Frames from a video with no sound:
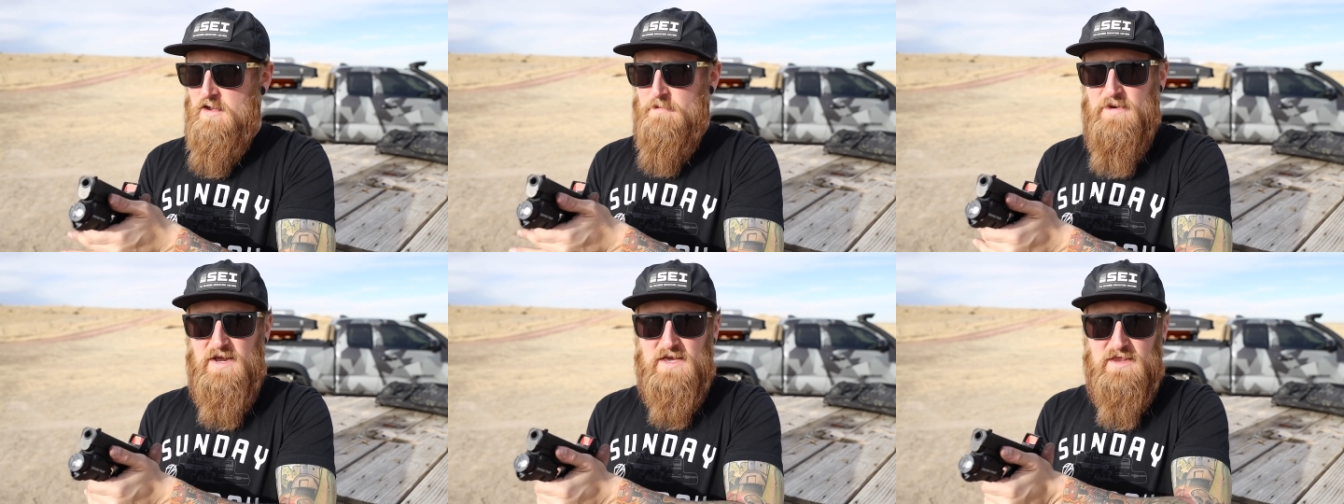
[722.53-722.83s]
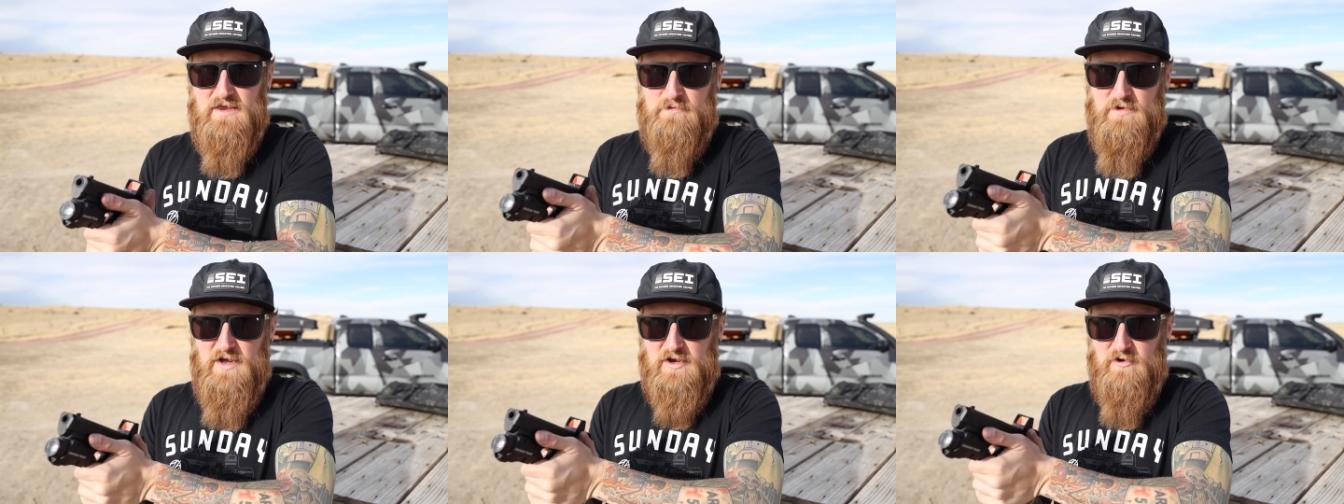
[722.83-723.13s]

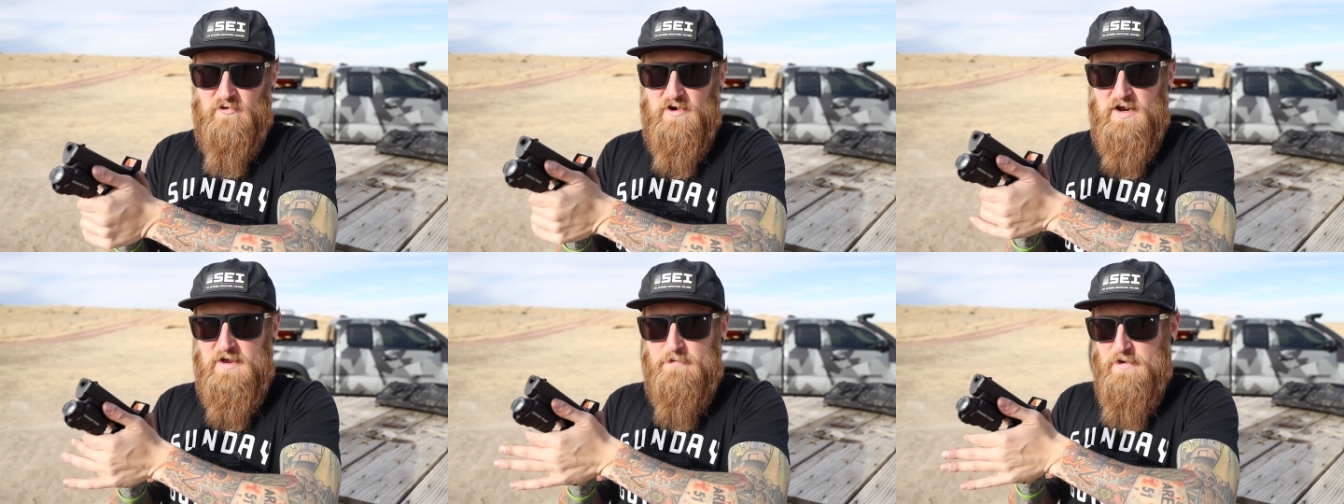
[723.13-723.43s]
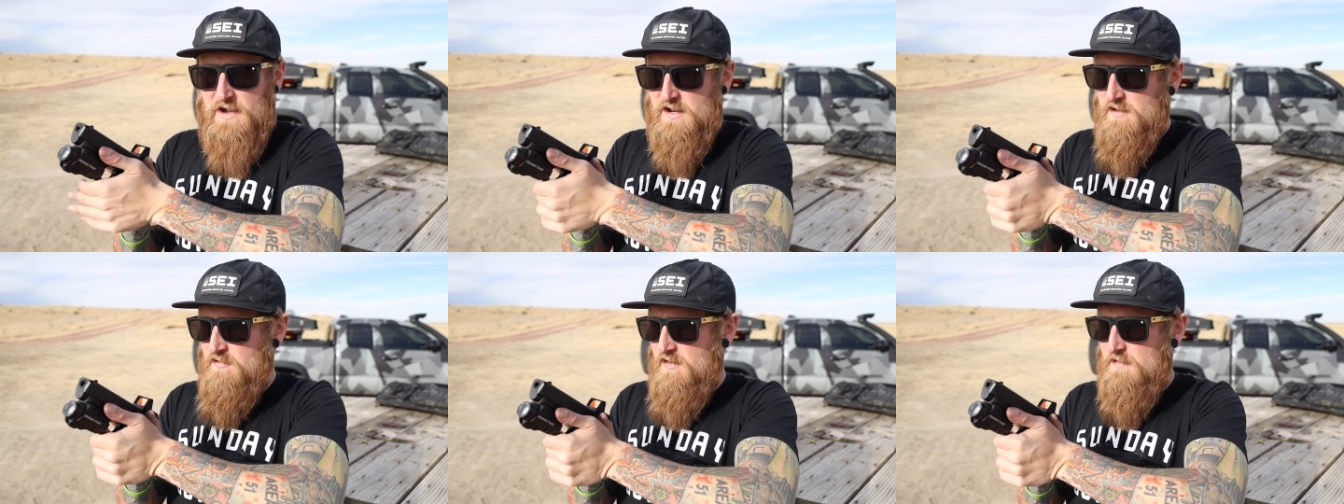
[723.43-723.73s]
Mainly my
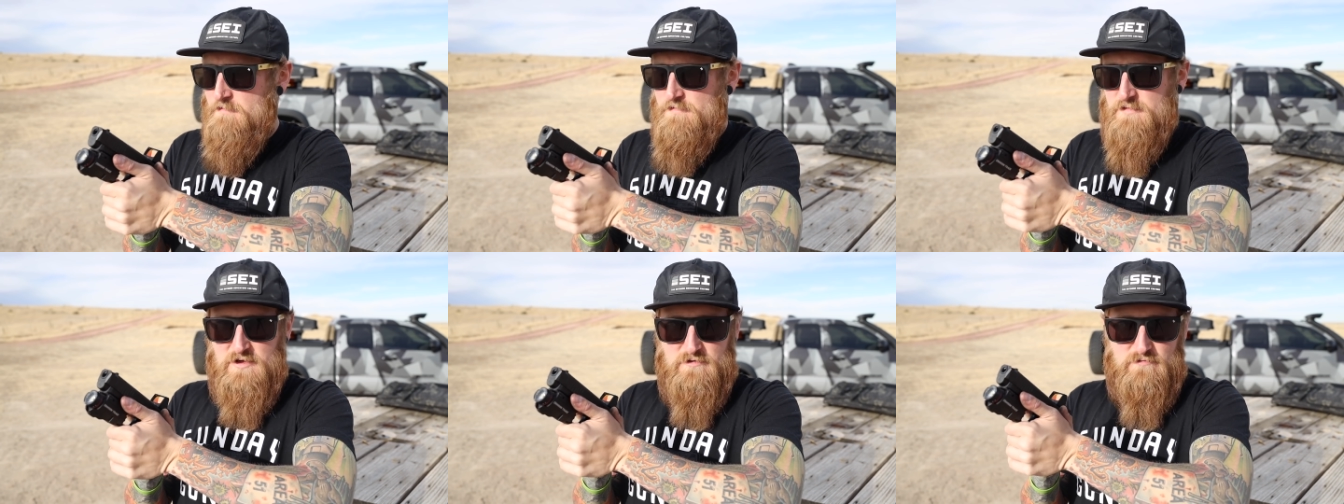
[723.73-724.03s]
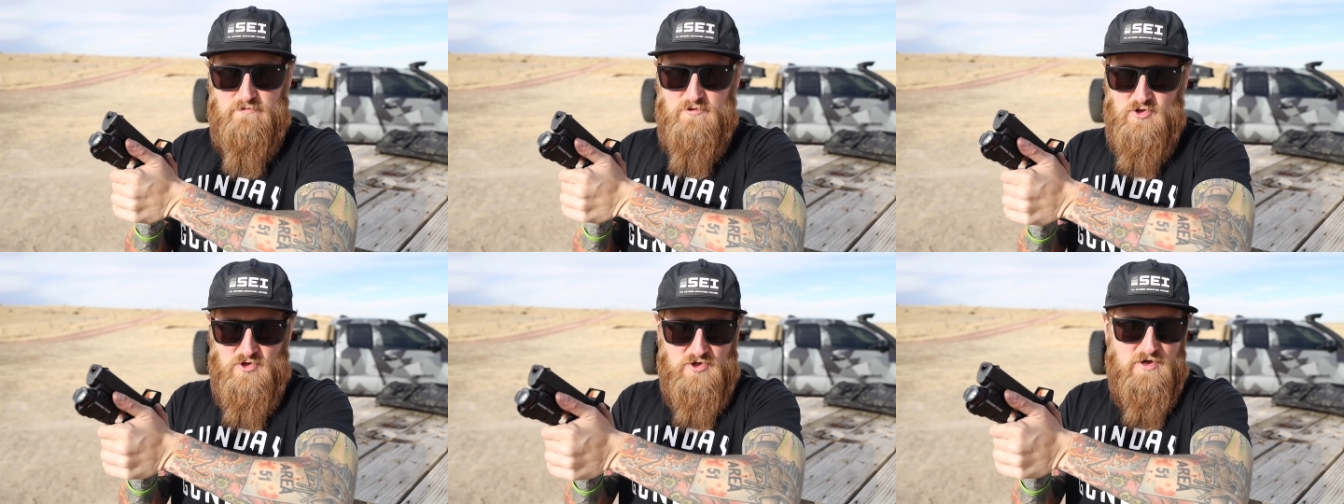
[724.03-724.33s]
grip, I gripped the
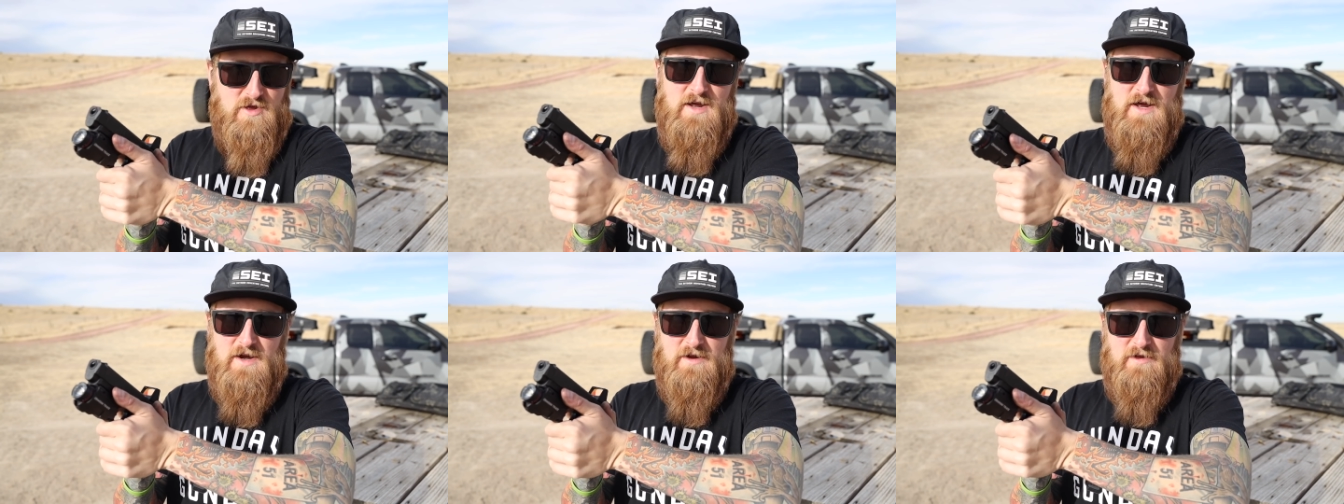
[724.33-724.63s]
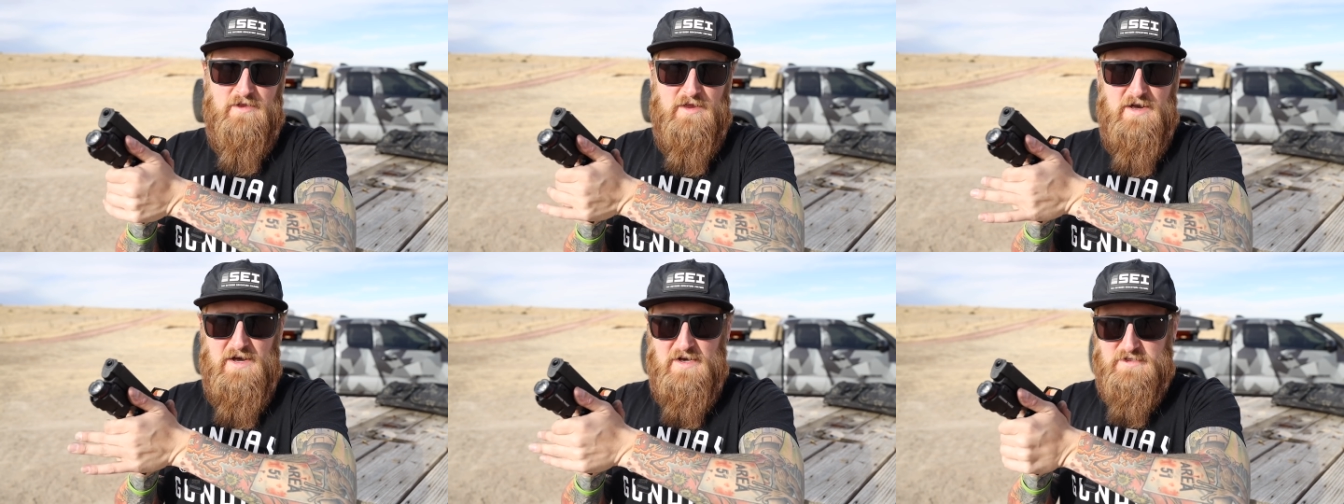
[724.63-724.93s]
shit out of
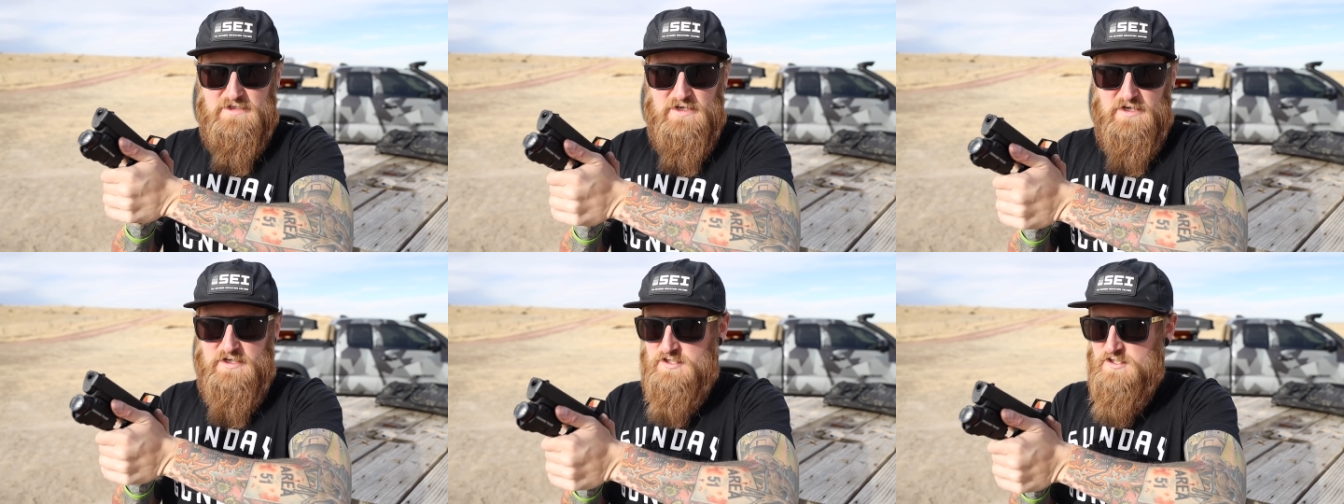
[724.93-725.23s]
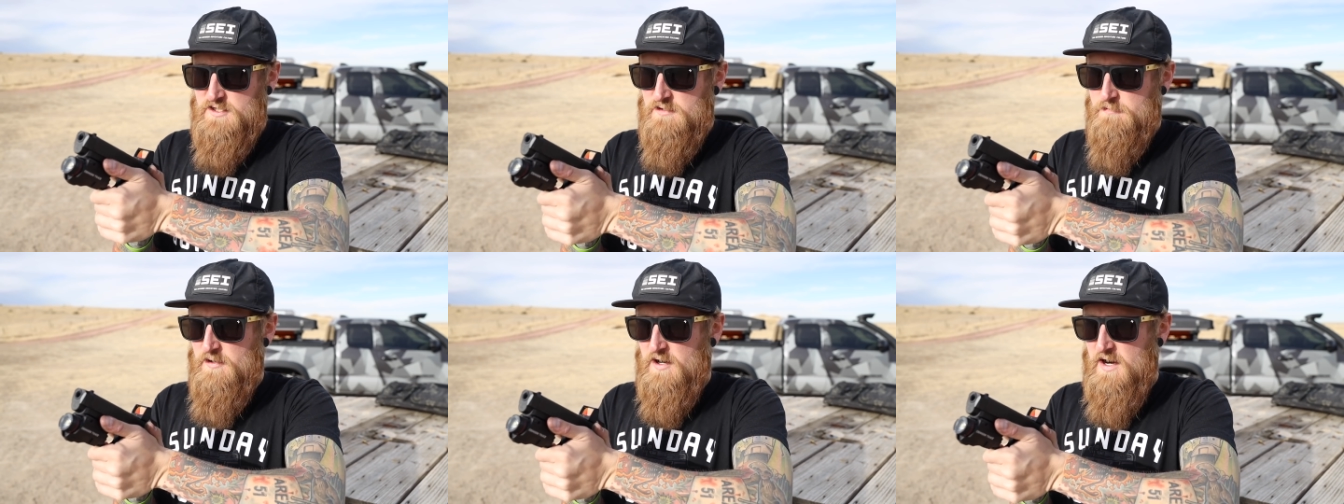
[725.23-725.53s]
Glocks like
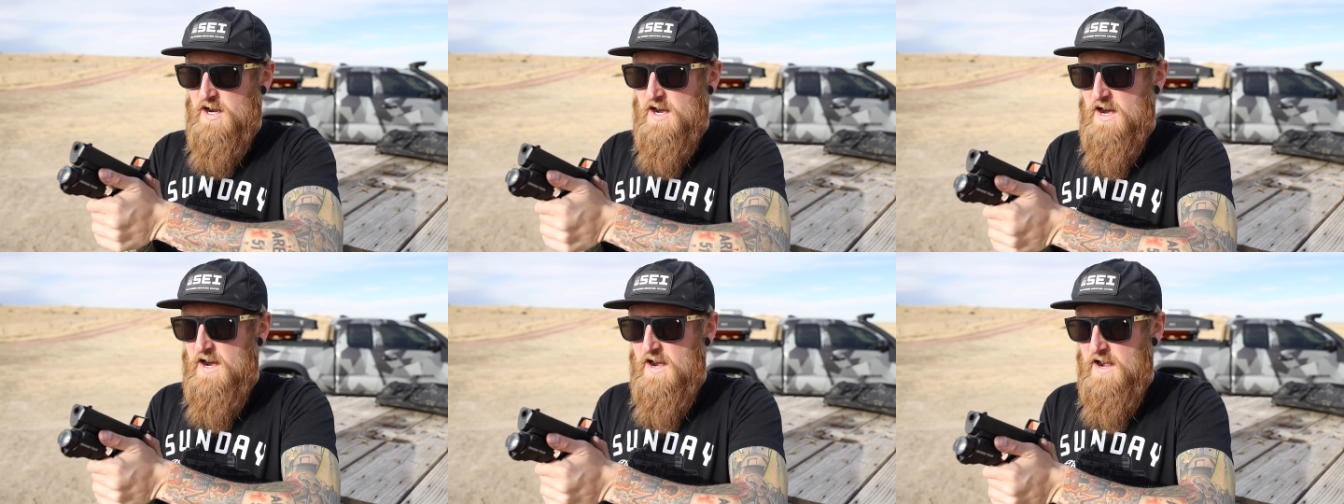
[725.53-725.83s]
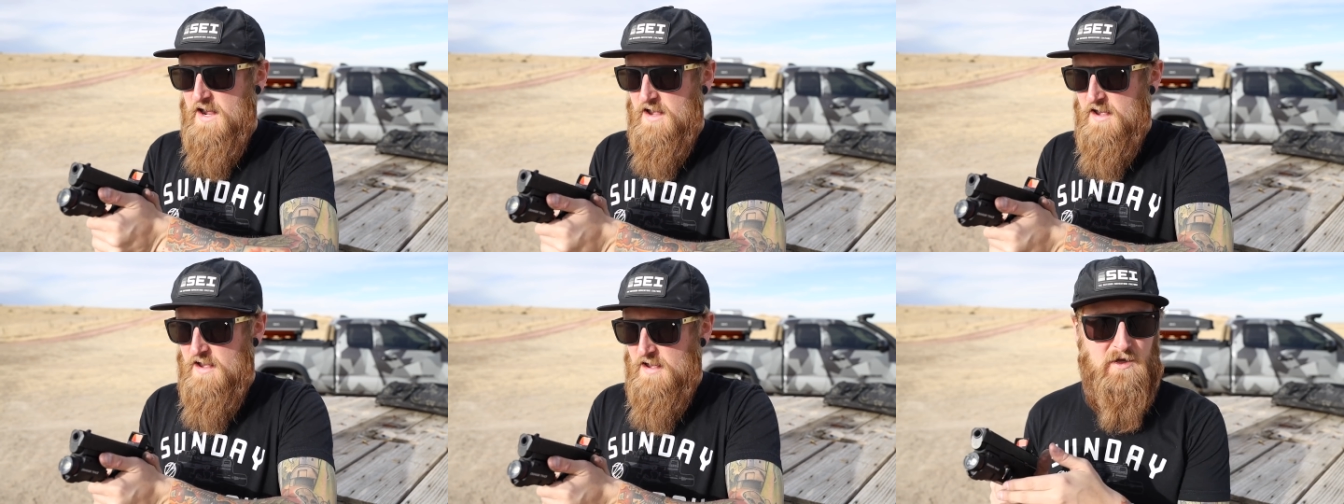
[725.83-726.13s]
super
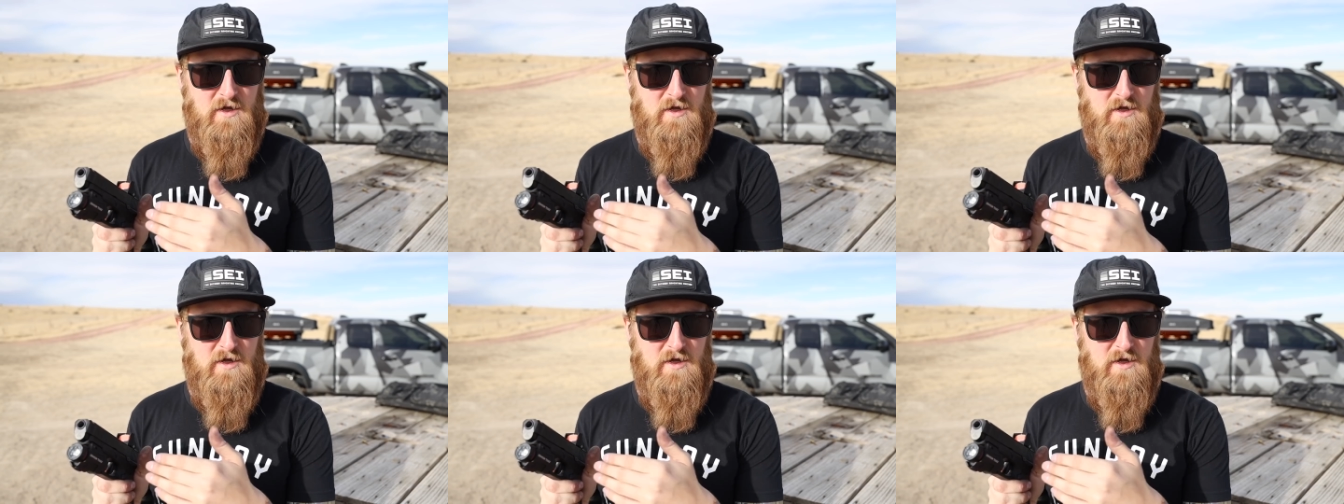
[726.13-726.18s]
high.